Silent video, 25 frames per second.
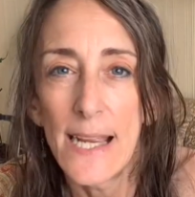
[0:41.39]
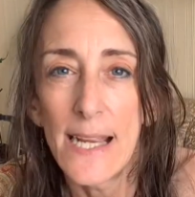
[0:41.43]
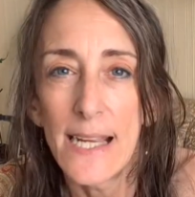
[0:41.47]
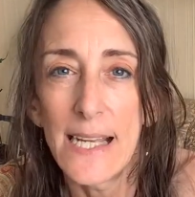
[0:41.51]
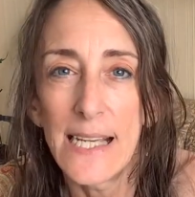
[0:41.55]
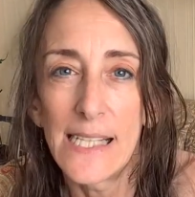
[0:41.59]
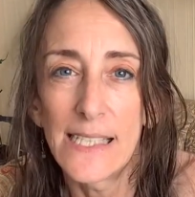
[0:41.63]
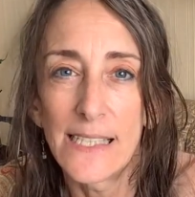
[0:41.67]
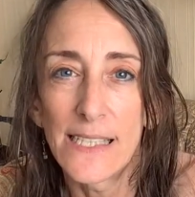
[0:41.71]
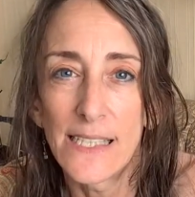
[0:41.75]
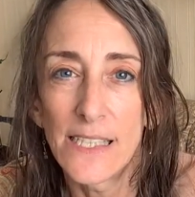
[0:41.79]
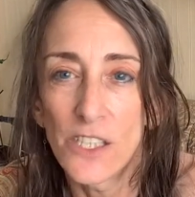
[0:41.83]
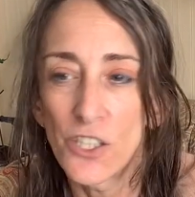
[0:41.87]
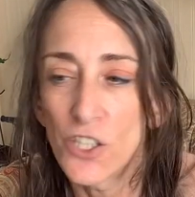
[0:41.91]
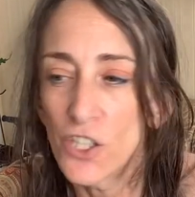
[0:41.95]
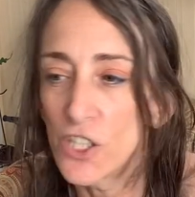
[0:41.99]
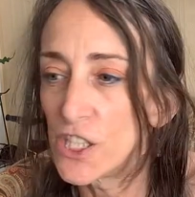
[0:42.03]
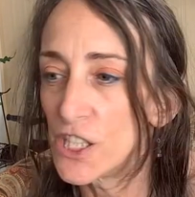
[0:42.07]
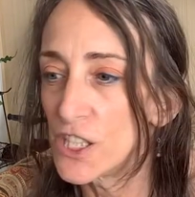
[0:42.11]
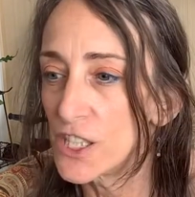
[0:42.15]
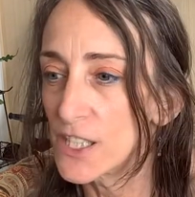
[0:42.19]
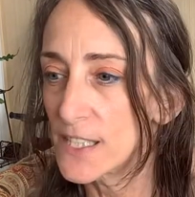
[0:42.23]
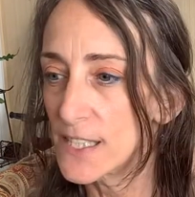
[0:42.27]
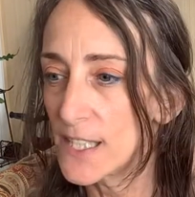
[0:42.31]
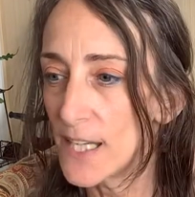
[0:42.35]
And she
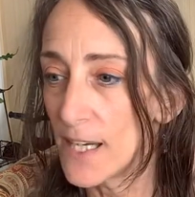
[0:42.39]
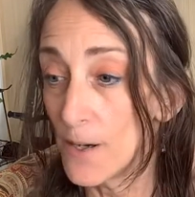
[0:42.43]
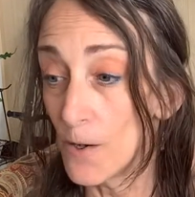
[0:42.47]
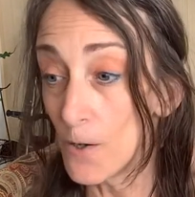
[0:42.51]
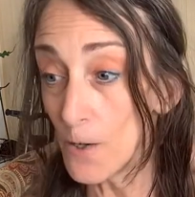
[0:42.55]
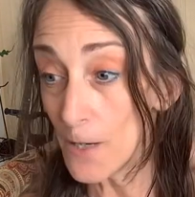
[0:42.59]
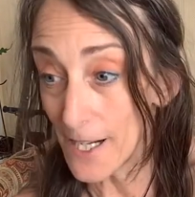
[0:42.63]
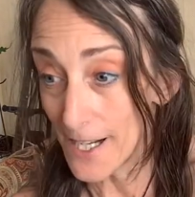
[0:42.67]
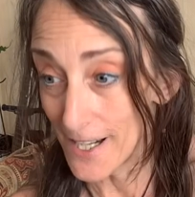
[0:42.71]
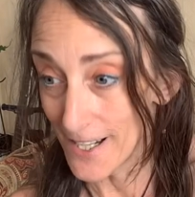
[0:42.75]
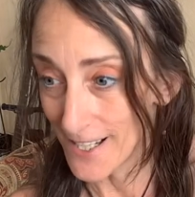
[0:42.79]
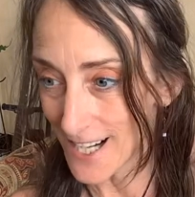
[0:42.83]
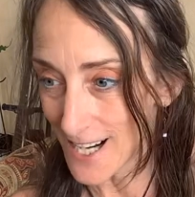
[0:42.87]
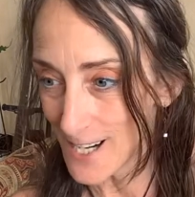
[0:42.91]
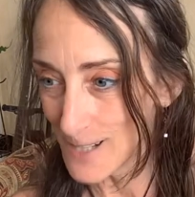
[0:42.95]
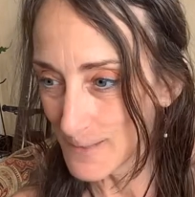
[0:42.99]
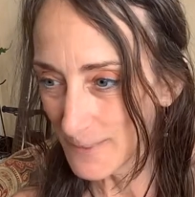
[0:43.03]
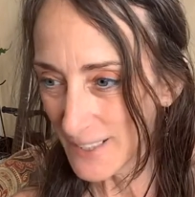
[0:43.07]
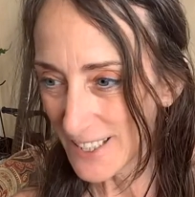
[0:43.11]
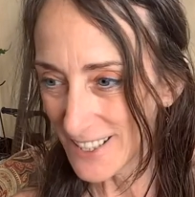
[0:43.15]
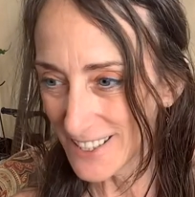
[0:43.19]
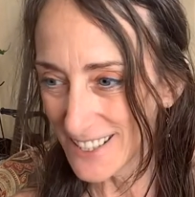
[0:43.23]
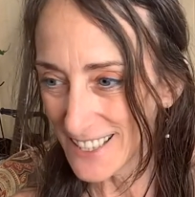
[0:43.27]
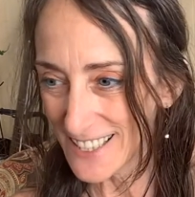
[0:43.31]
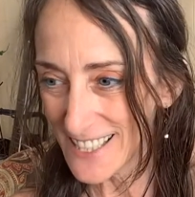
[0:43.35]
just said, oh, here comes
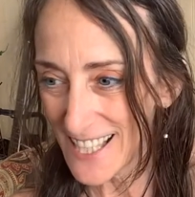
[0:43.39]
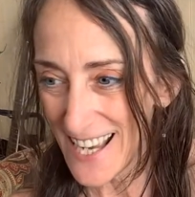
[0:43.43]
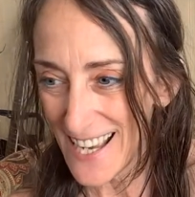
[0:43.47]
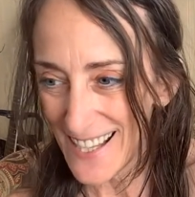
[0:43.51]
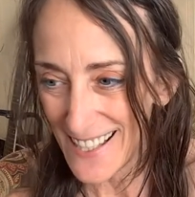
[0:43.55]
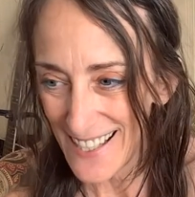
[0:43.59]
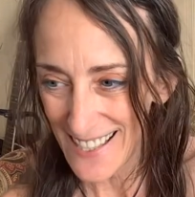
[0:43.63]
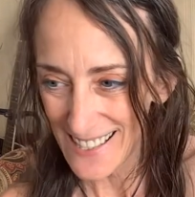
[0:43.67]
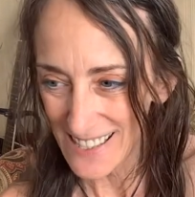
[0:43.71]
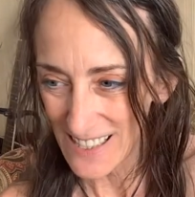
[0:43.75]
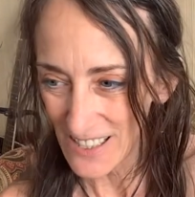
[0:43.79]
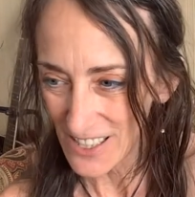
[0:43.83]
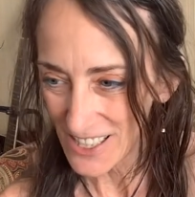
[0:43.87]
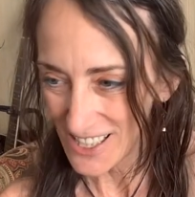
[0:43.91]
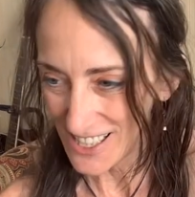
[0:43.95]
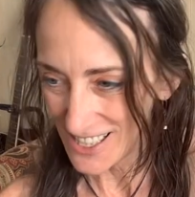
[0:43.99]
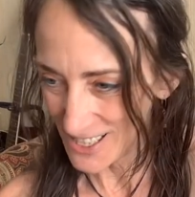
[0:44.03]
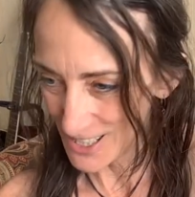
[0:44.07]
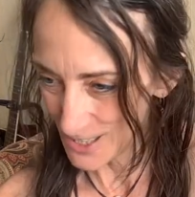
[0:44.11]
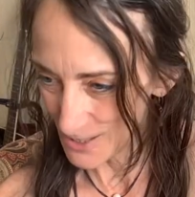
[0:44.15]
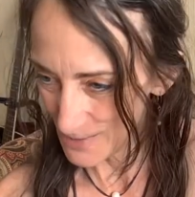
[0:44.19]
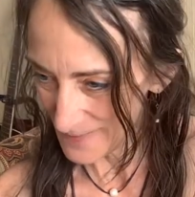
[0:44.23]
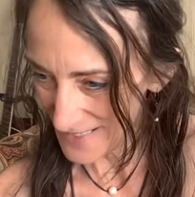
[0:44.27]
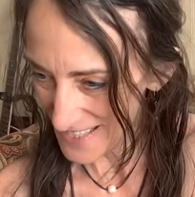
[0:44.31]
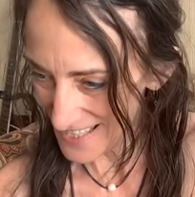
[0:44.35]
girl cat now. She
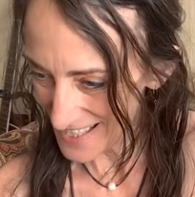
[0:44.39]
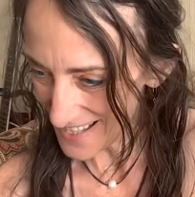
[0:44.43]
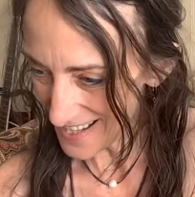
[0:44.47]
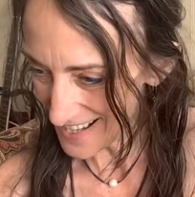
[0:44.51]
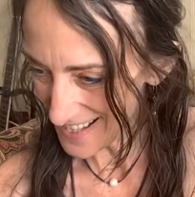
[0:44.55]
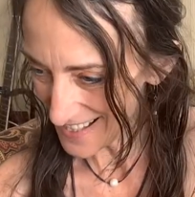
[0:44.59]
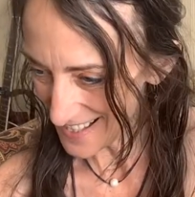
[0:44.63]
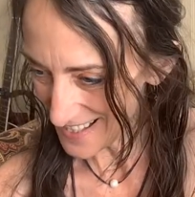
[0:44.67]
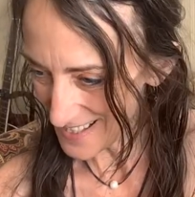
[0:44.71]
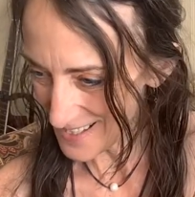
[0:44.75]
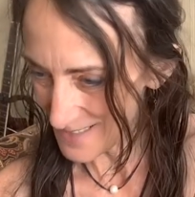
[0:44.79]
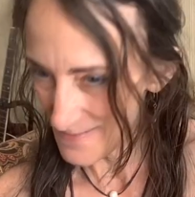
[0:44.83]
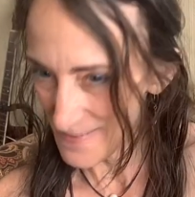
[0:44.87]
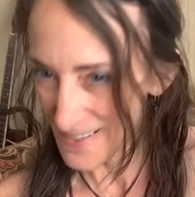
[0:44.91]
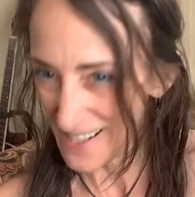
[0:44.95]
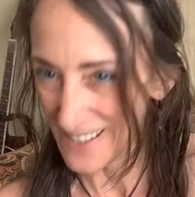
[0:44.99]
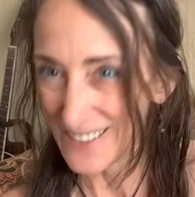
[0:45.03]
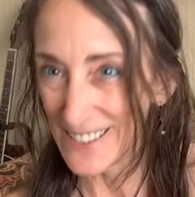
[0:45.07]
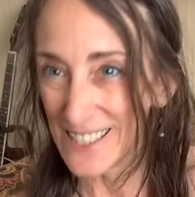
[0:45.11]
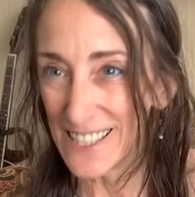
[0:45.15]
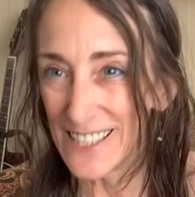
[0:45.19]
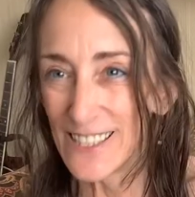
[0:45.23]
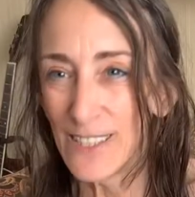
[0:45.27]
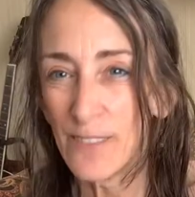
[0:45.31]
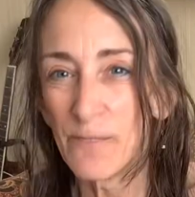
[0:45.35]
heard me talking about
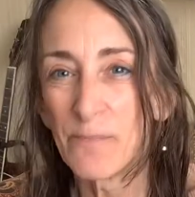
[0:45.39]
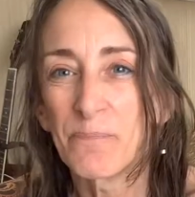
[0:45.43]
her.